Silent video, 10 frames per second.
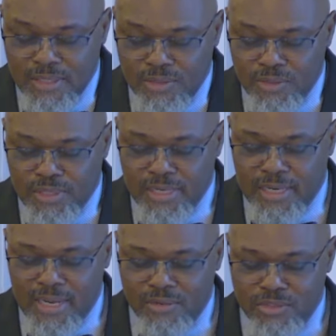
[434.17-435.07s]
looking
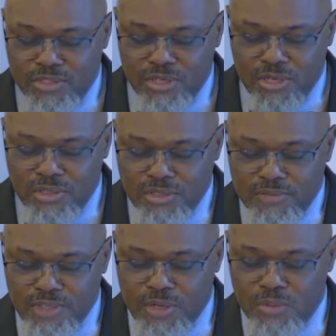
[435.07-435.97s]
at how the songs
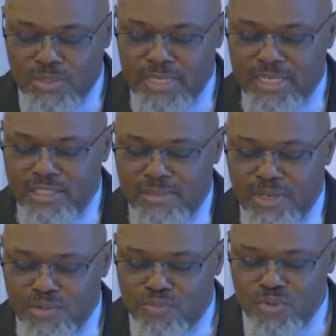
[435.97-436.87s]
of the Old
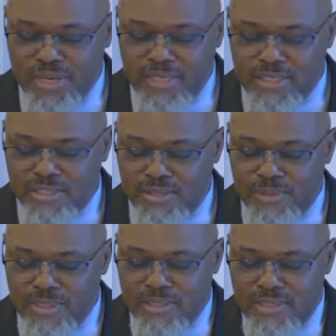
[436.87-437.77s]
Testament rings
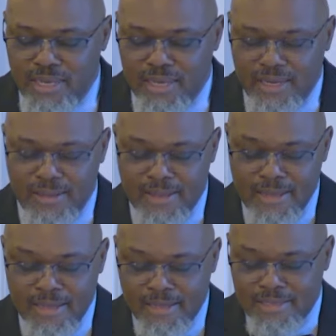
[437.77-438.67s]
to us today,
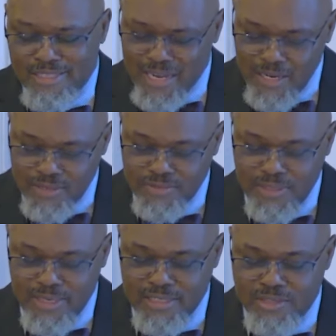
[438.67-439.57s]
the title of the
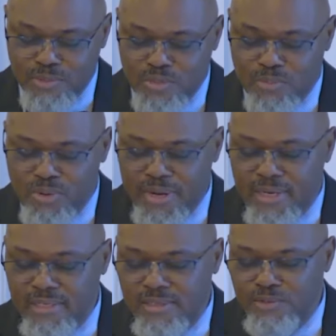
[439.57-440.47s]
lesson was
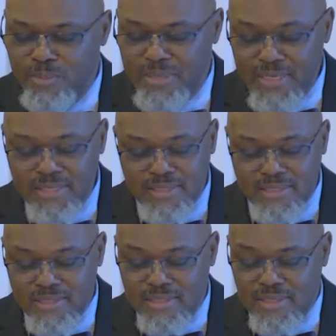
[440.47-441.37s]
Prayers of
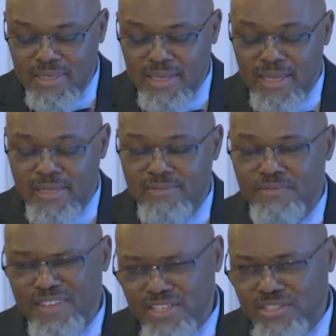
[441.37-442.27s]
Repentance and
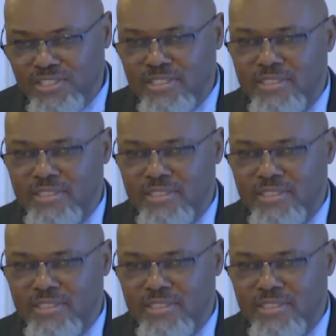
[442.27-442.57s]
Confession.